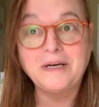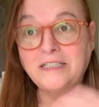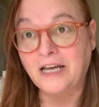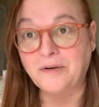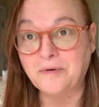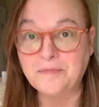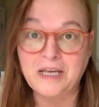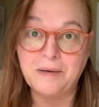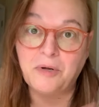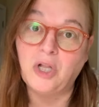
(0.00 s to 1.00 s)
dining room
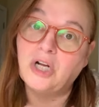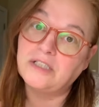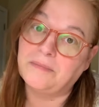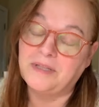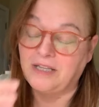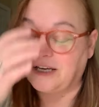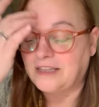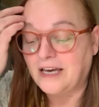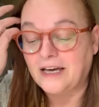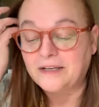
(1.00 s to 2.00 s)
table or something like
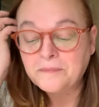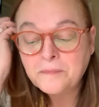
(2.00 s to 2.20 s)
that.